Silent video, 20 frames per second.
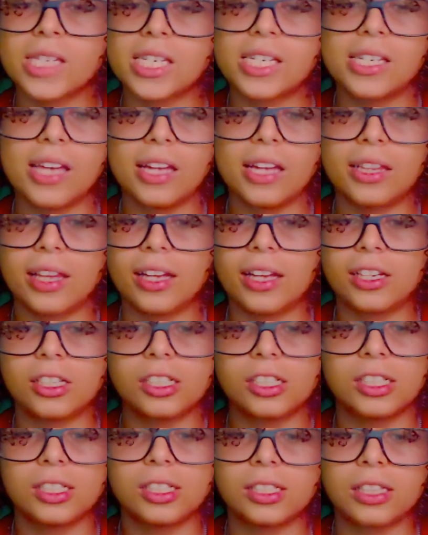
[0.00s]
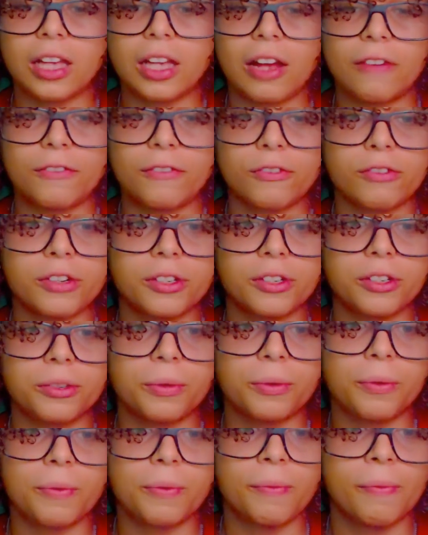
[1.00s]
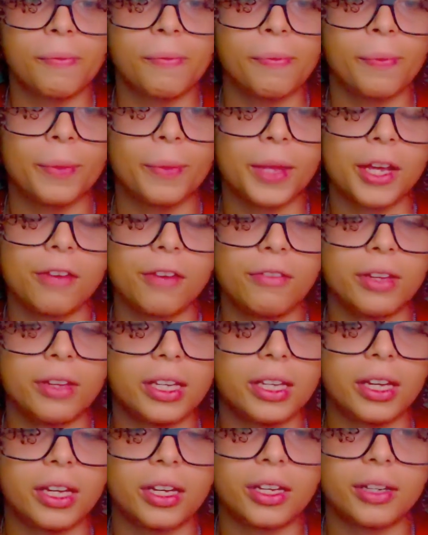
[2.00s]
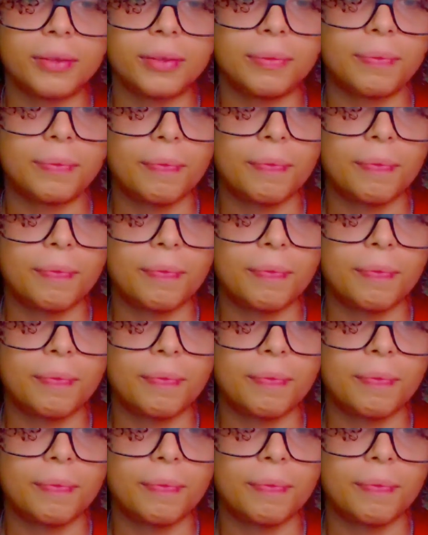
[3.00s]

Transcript: He ain't letting shit slide for real. He really ain't.